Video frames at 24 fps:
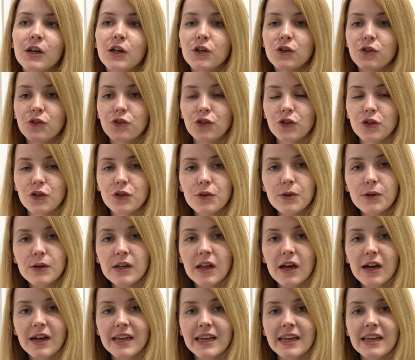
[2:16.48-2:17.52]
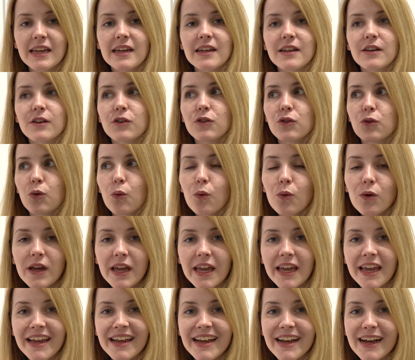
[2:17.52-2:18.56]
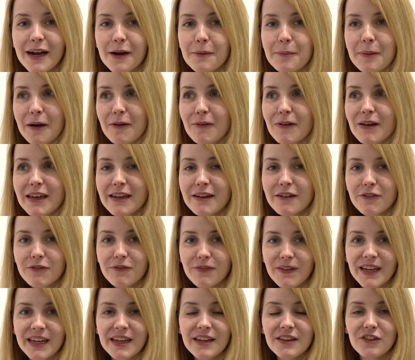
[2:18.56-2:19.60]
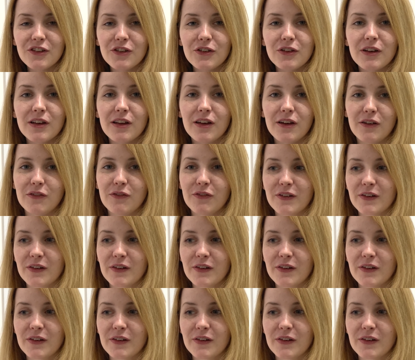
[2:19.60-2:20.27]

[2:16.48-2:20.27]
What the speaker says: Do you like talking about calligraphy? Do you love,